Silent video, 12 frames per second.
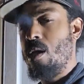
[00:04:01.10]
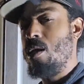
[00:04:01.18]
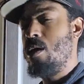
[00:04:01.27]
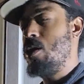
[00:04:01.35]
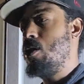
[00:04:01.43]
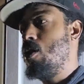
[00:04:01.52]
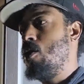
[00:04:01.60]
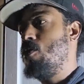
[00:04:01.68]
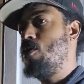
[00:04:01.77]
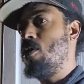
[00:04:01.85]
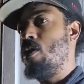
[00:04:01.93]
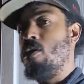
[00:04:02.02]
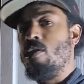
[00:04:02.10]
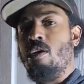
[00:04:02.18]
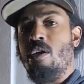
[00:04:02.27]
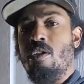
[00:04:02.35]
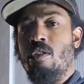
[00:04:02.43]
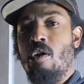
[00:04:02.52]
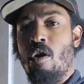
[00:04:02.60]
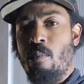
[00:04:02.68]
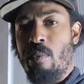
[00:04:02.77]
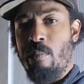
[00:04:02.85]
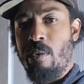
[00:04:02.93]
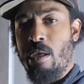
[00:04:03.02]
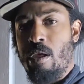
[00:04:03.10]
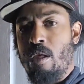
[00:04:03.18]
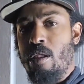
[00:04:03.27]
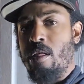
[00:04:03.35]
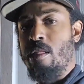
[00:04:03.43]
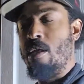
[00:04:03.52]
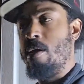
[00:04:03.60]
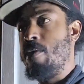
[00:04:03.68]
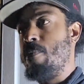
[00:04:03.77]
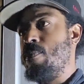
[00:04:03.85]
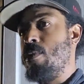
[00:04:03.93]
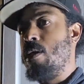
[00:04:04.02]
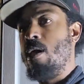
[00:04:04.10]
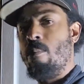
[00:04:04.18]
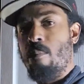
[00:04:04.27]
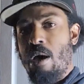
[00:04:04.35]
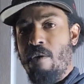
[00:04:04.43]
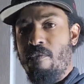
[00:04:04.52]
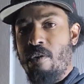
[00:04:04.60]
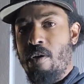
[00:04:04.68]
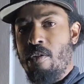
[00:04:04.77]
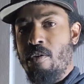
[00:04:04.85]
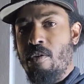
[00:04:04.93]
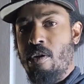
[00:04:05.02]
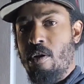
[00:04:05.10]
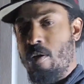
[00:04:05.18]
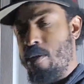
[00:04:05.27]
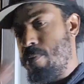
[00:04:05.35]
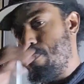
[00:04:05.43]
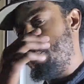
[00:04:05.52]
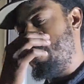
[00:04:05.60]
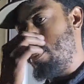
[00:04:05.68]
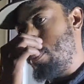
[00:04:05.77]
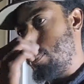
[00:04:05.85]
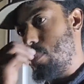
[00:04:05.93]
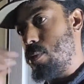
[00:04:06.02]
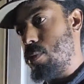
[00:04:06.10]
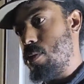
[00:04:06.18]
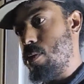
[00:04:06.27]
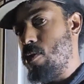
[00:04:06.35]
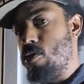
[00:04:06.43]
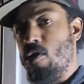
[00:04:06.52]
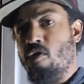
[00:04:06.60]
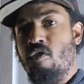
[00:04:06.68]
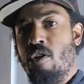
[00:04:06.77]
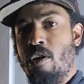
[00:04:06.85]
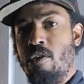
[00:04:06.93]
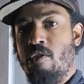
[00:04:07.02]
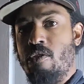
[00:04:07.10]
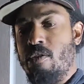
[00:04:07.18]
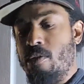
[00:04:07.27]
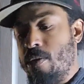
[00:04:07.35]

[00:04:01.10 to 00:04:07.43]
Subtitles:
good notes along the Don Pepin and the My Father, the Judge.